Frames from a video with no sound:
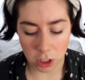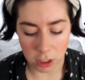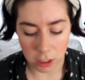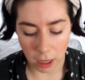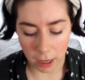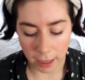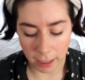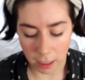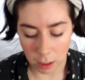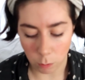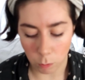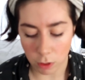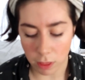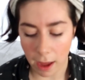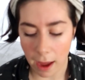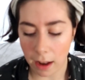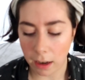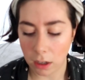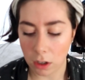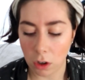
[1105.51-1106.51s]
to tie in
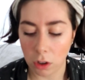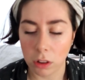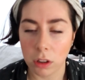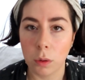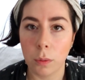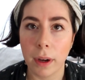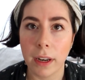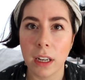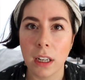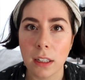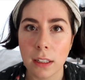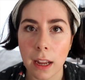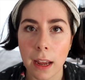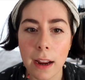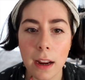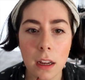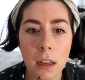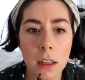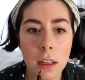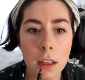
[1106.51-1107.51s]
with Alan on the wedding
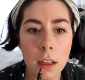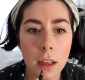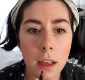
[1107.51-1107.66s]
day.